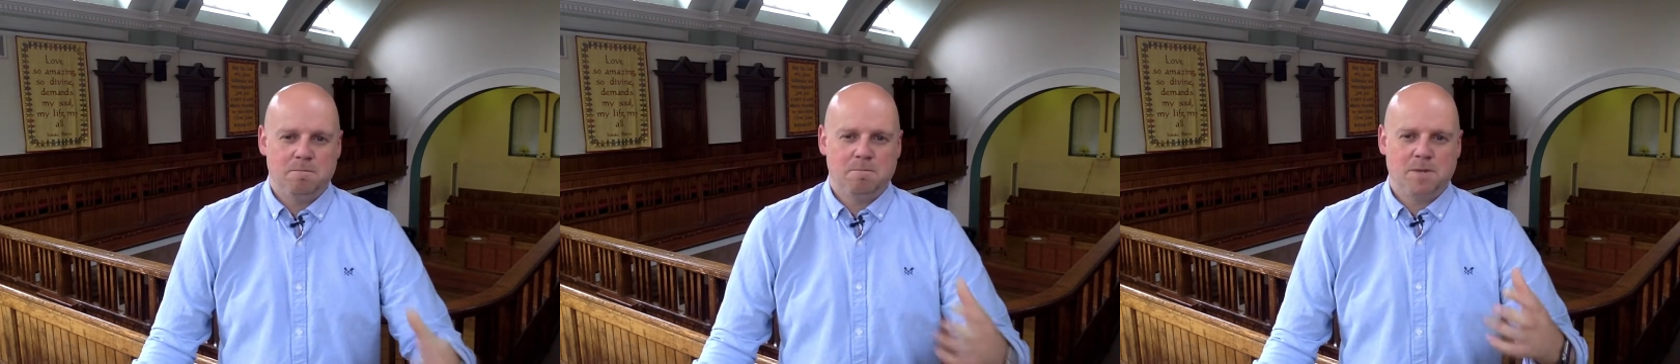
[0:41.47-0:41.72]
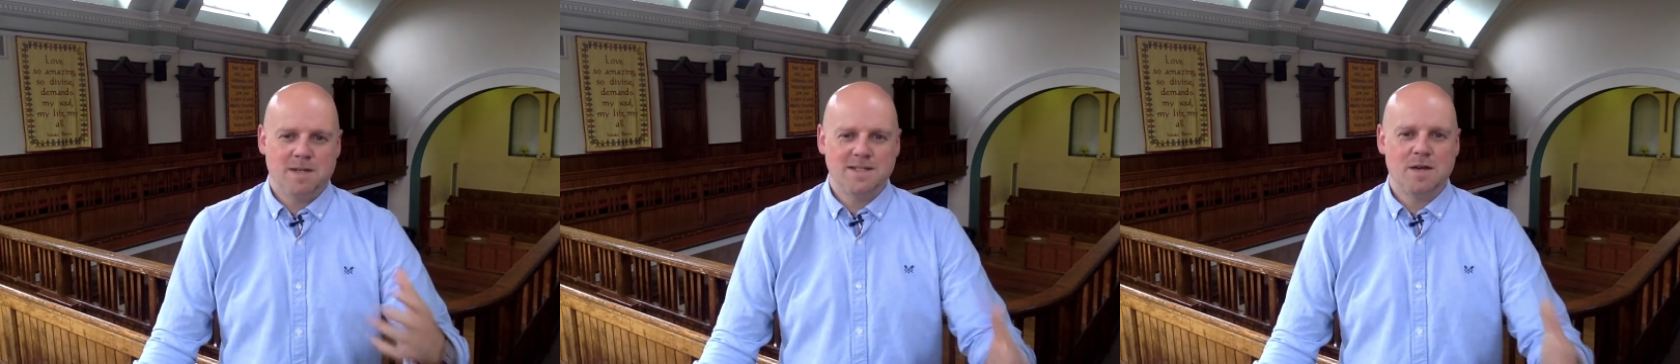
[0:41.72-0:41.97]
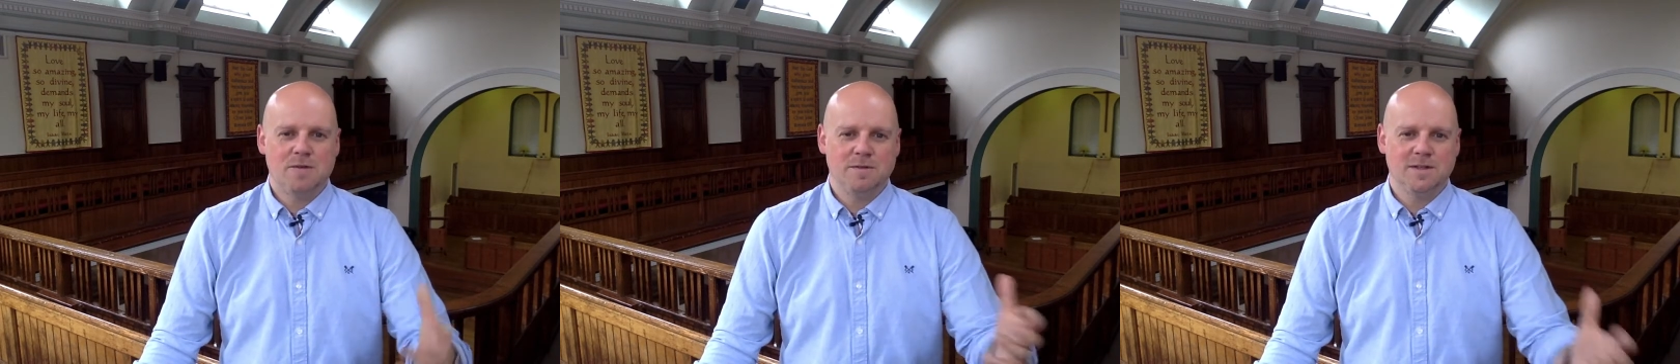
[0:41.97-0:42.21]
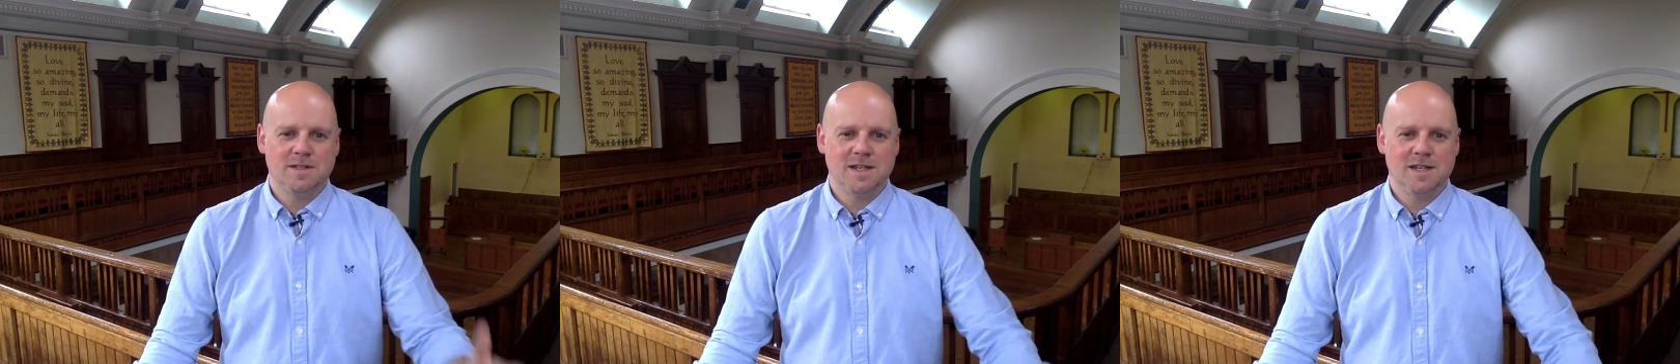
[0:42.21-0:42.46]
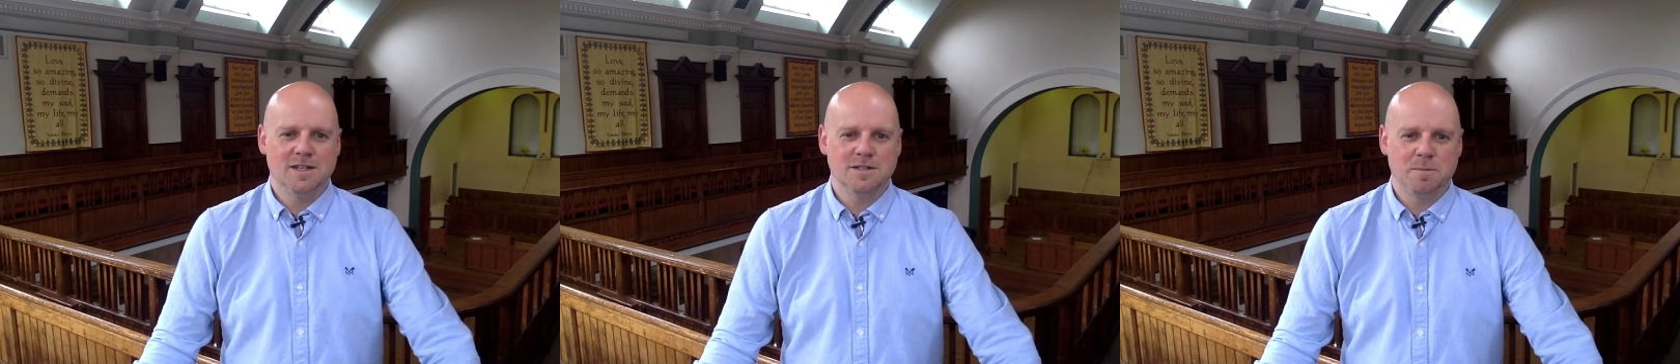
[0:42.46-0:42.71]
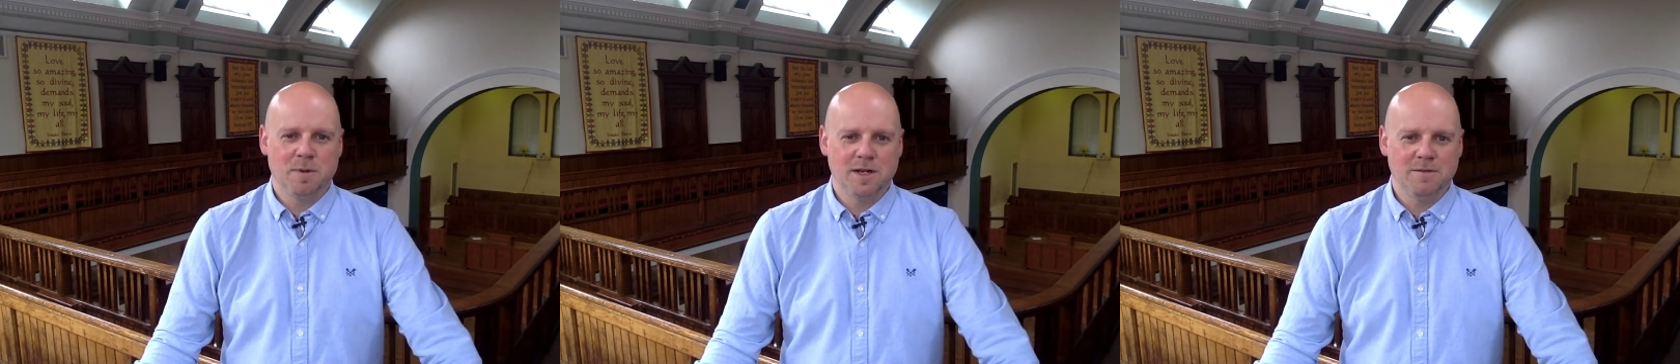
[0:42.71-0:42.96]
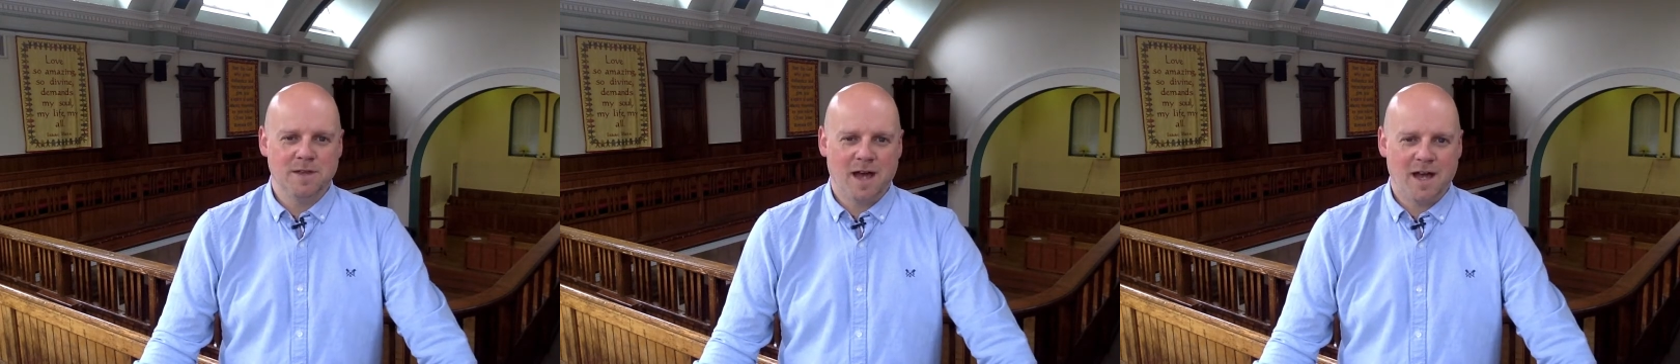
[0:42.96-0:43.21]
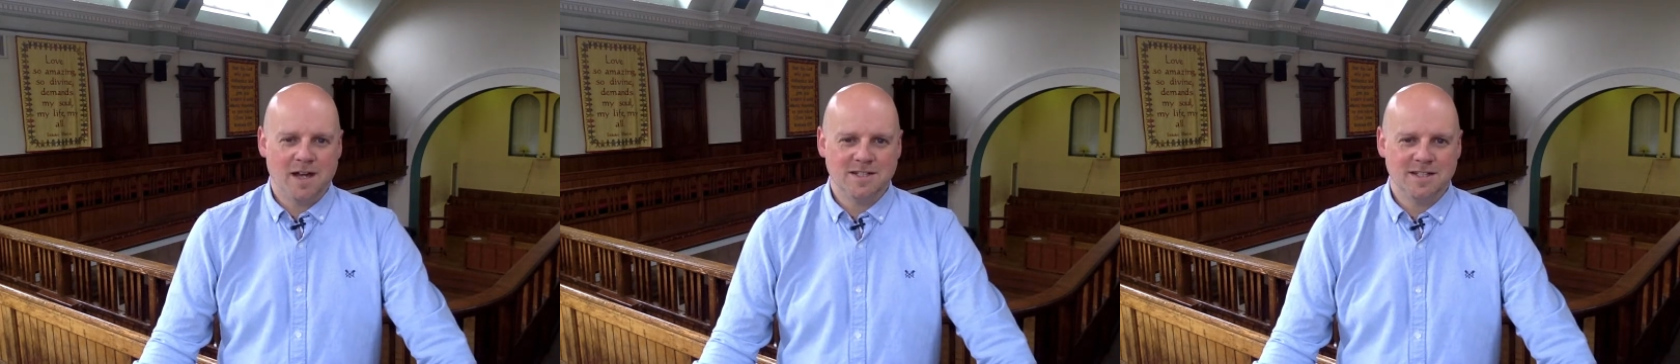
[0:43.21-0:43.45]
myself and the deacons believe that
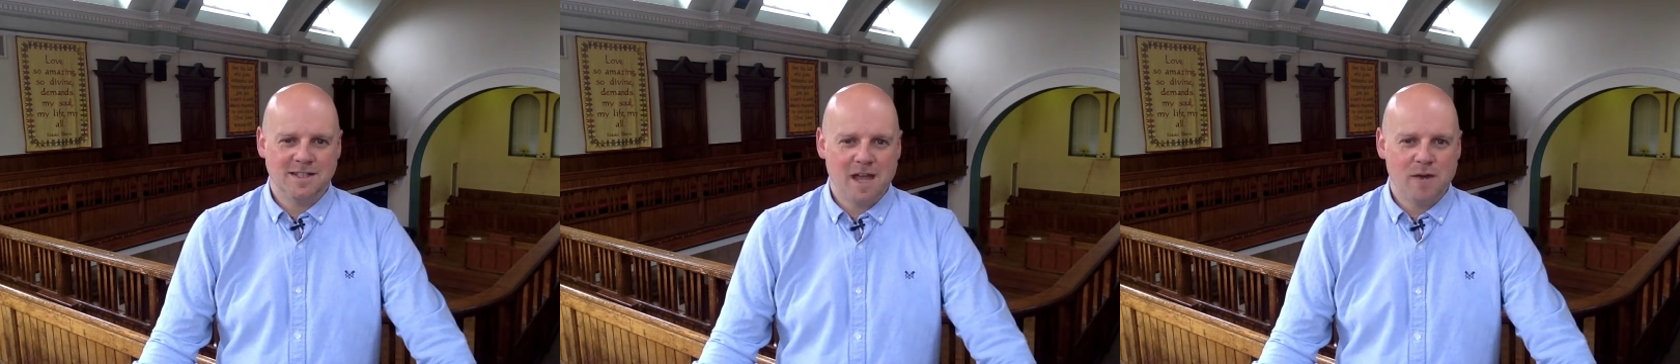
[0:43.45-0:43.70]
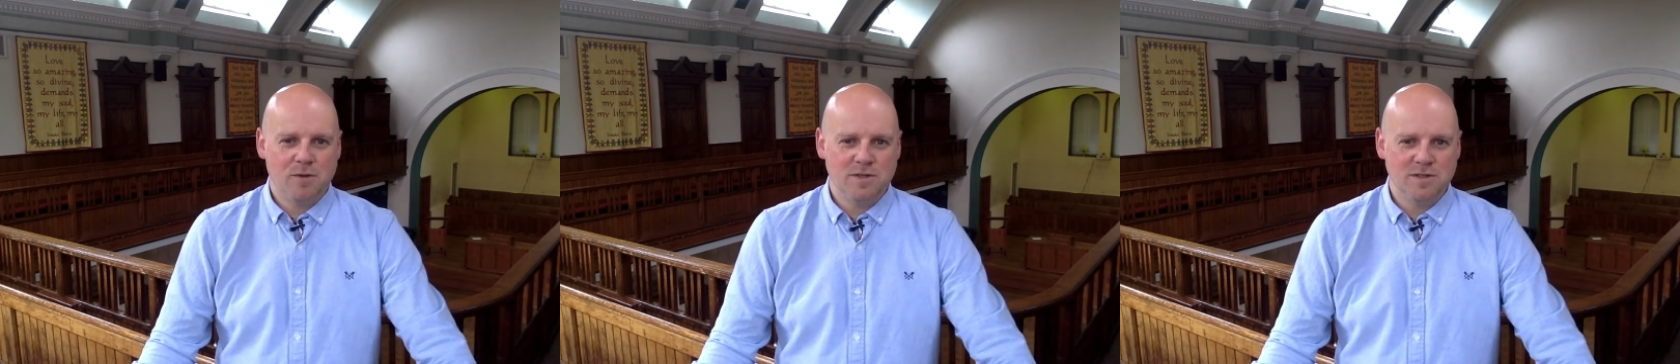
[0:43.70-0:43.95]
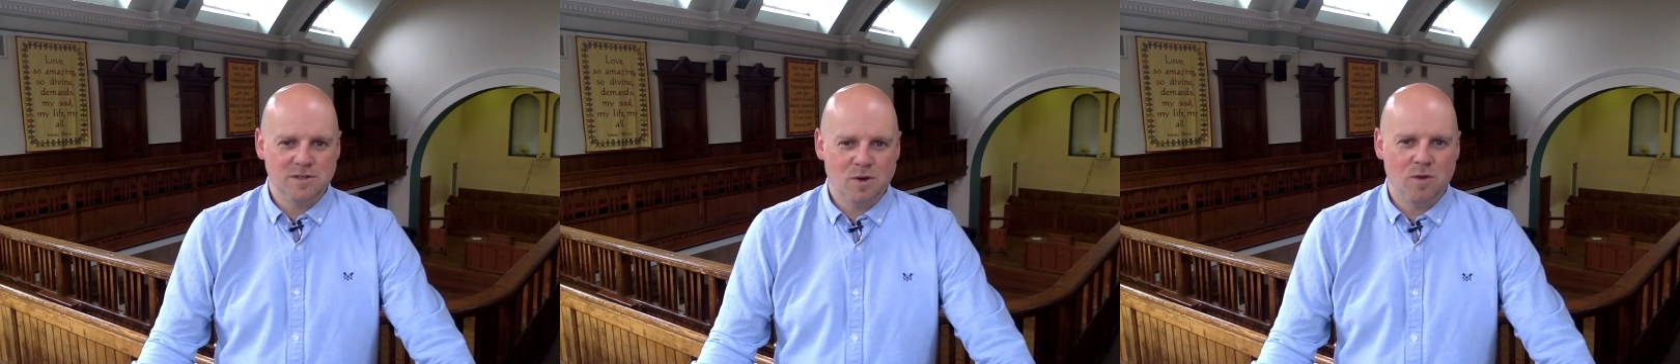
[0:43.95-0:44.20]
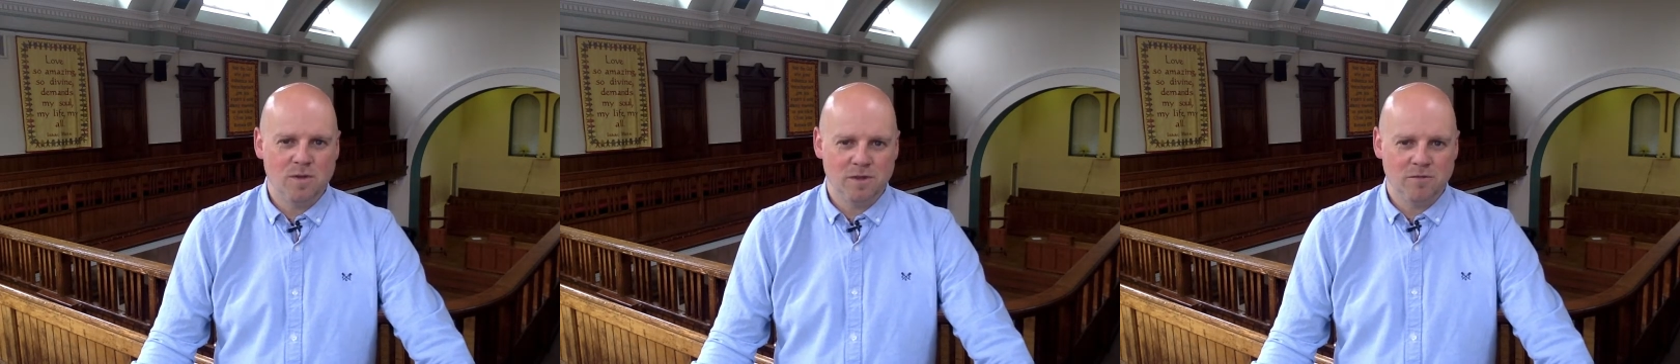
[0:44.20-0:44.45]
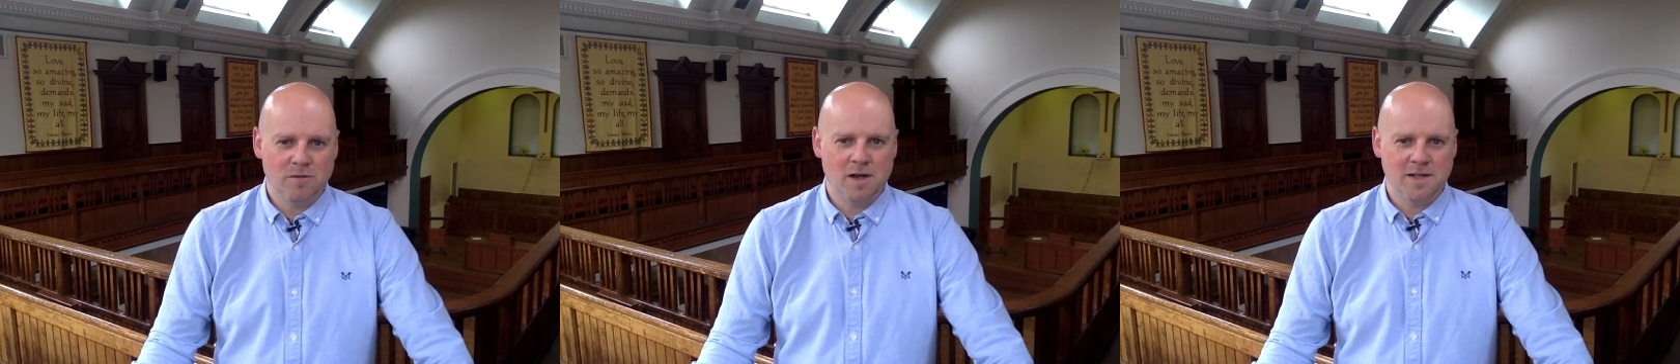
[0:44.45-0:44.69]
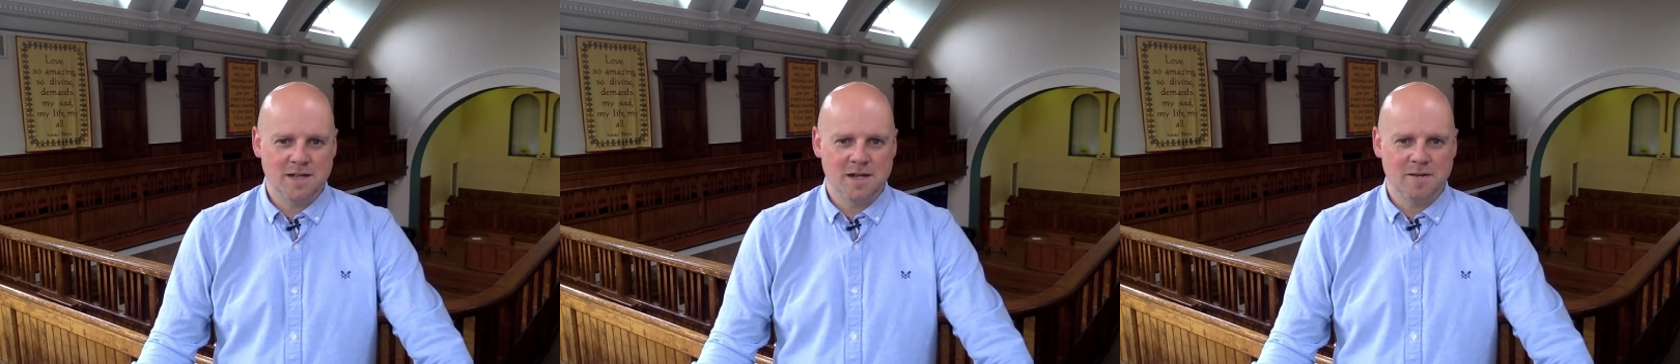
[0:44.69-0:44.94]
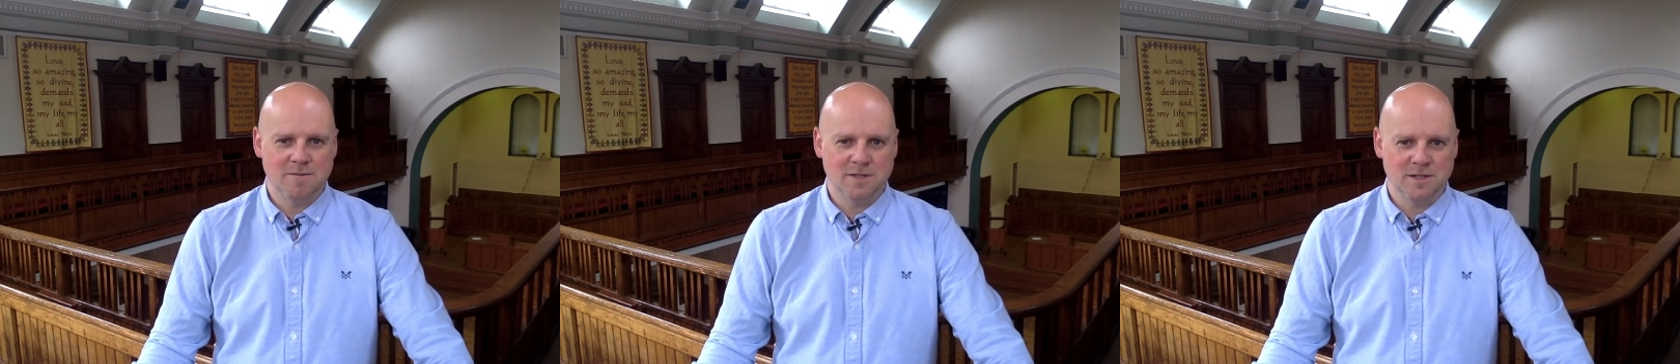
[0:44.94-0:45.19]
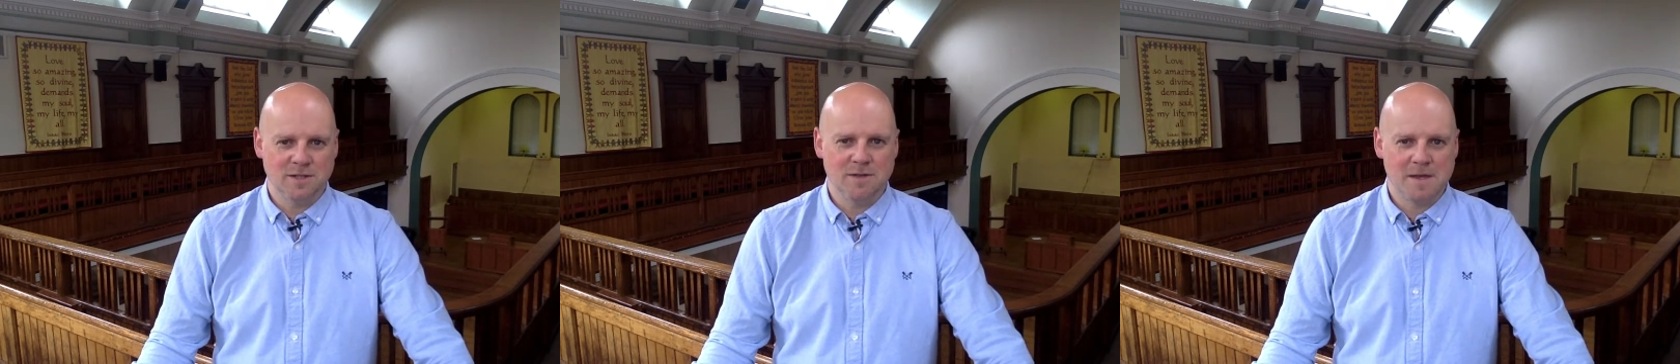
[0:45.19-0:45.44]
actually now is not the right time to
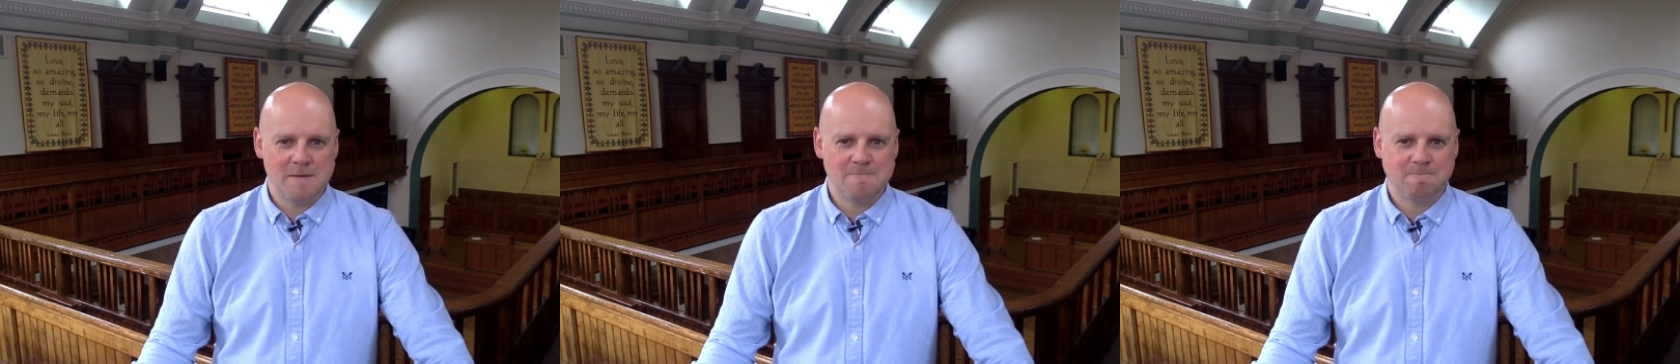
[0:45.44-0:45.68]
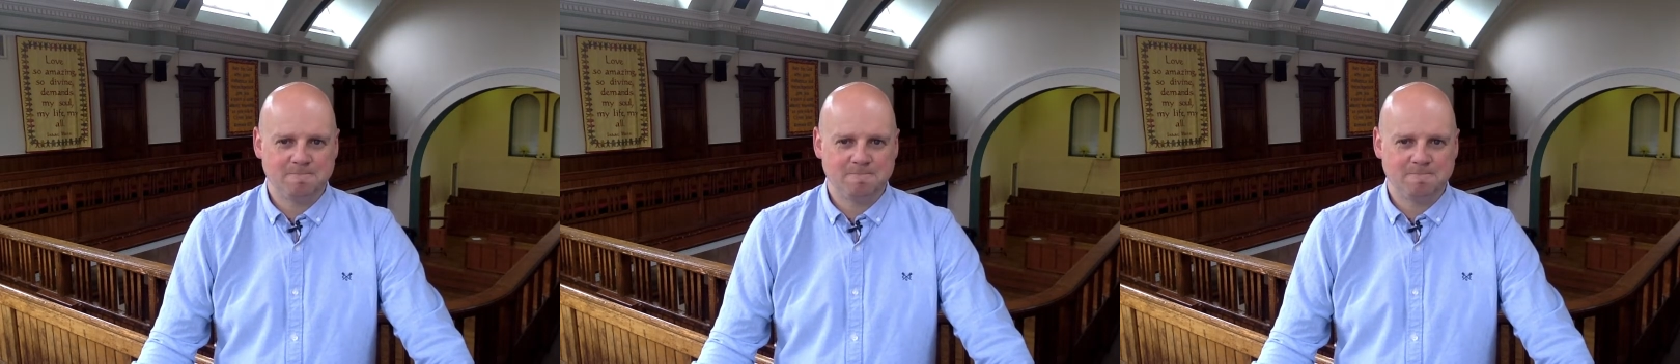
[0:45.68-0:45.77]
do that.